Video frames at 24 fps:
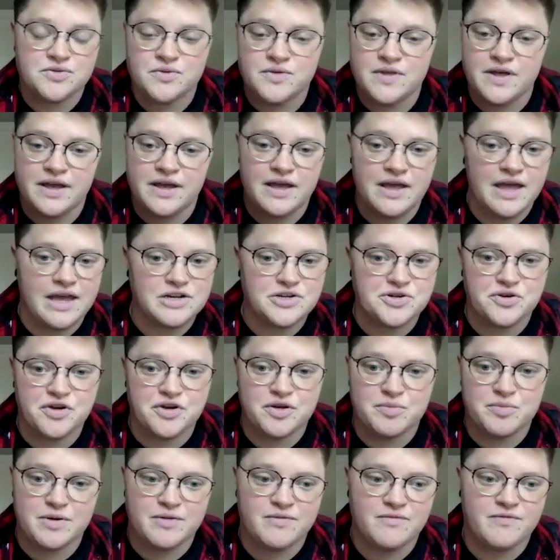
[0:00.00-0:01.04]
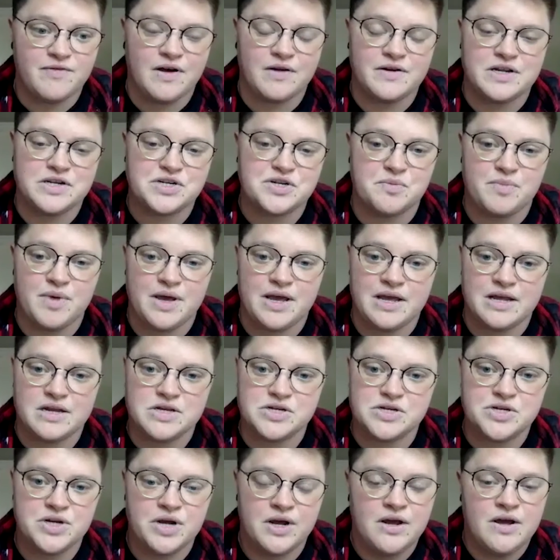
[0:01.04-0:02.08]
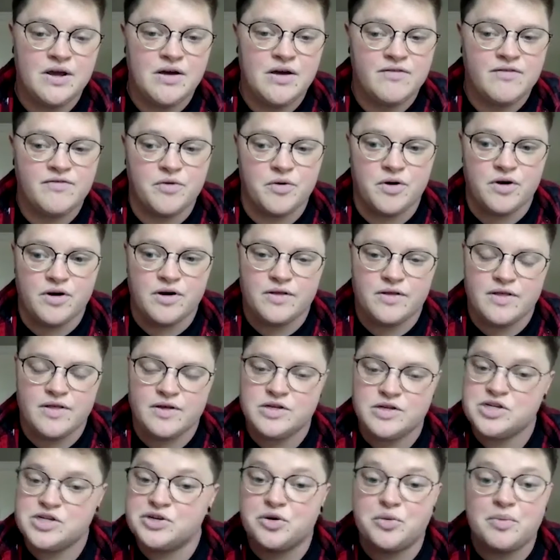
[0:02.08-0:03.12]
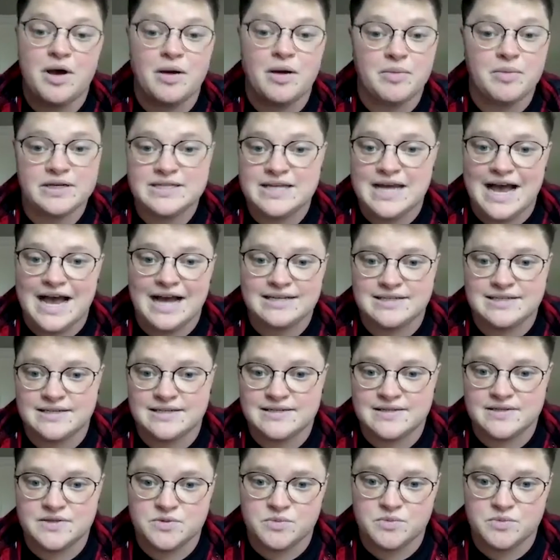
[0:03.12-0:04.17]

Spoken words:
through the Andrew Goodman Foundation page for the general public to access as